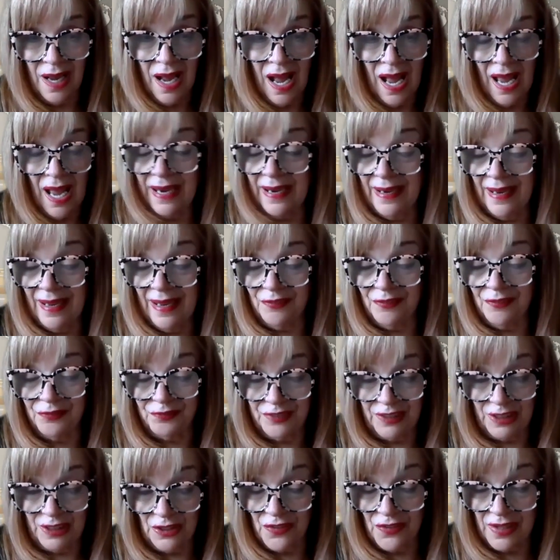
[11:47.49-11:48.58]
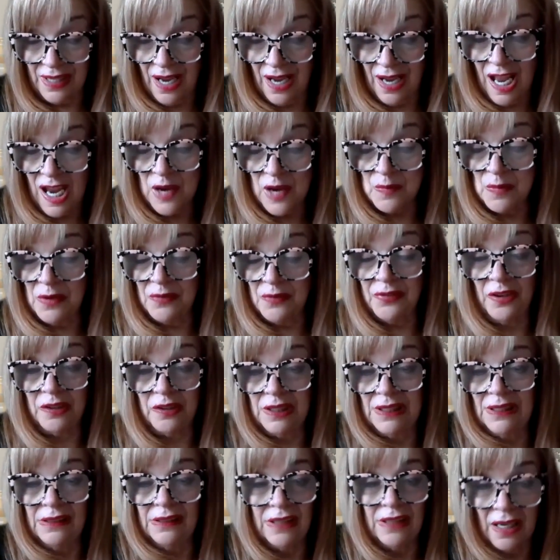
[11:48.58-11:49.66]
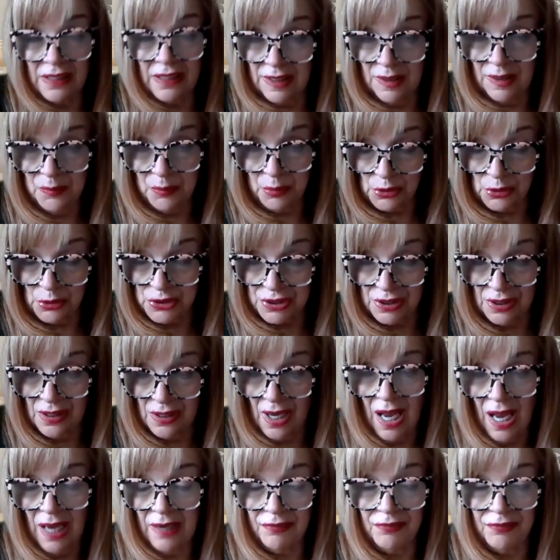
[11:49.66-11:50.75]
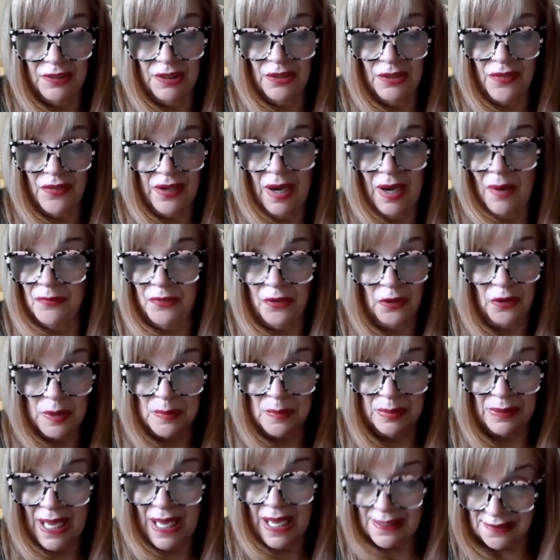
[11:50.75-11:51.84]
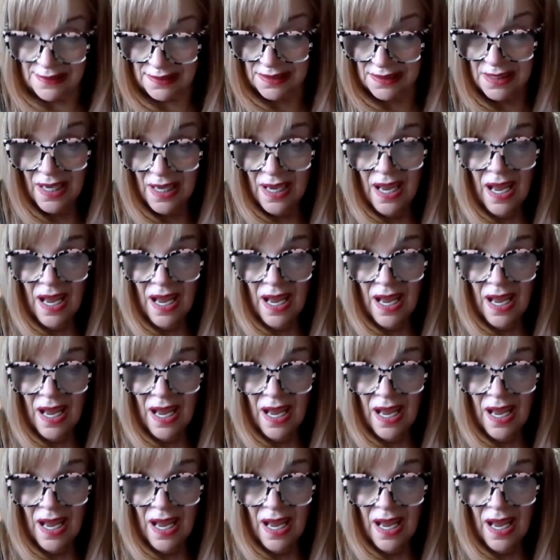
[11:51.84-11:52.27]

I feel that I am a very lucky person. I feel that I'm very blessed.